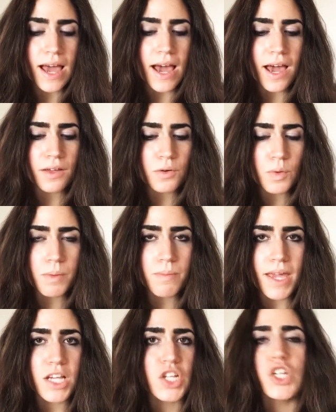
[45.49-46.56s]
how do we
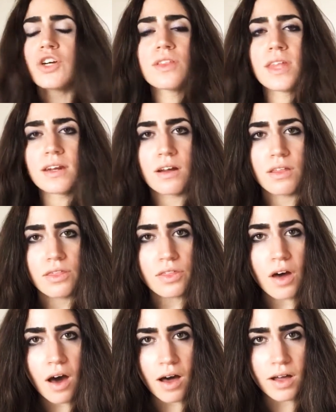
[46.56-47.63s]
make sure that our
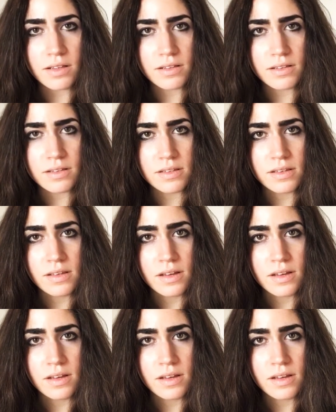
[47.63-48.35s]
thoughts